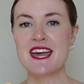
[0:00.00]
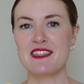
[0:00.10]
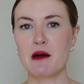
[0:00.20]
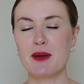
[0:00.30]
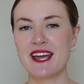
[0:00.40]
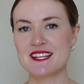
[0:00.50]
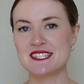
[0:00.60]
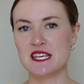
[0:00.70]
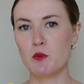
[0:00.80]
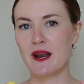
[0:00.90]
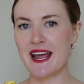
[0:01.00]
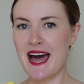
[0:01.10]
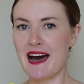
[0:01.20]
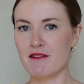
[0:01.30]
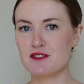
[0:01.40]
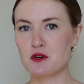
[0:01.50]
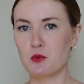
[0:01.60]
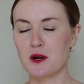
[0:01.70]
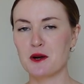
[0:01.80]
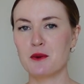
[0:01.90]
And that way I can see what I have to
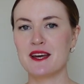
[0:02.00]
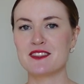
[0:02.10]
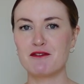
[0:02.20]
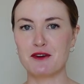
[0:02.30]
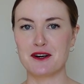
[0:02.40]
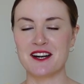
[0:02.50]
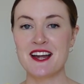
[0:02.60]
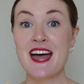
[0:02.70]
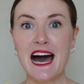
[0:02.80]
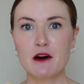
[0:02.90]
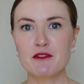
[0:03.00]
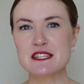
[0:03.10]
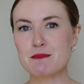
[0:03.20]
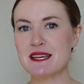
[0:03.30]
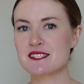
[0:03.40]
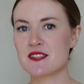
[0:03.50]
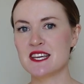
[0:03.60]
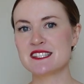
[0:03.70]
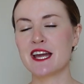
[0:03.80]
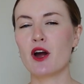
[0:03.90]
work with for outfits based on
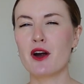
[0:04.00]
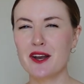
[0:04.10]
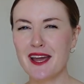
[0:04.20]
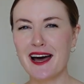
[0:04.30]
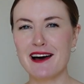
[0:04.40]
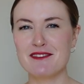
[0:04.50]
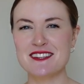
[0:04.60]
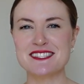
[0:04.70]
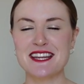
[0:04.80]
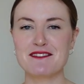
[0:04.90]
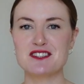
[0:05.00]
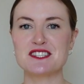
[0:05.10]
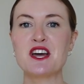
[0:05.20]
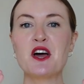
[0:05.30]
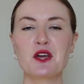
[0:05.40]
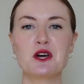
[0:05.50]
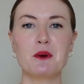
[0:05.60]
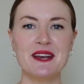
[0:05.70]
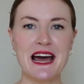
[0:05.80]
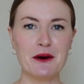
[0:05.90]
things I already have instead of just
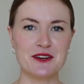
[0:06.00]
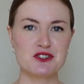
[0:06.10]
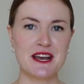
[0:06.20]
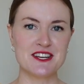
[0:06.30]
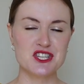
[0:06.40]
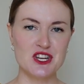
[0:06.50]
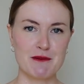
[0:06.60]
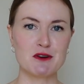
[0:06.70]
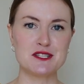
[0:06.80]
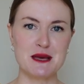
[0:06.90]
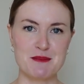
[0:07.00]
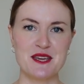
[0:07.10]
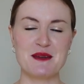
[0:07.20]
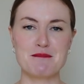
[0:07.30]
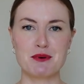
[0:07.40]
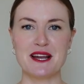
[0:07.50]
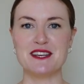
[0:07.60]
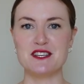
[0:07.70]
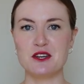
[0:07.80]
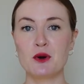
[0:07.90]
going out and trying to shop for something
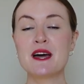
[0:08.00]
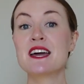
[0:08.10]
brand new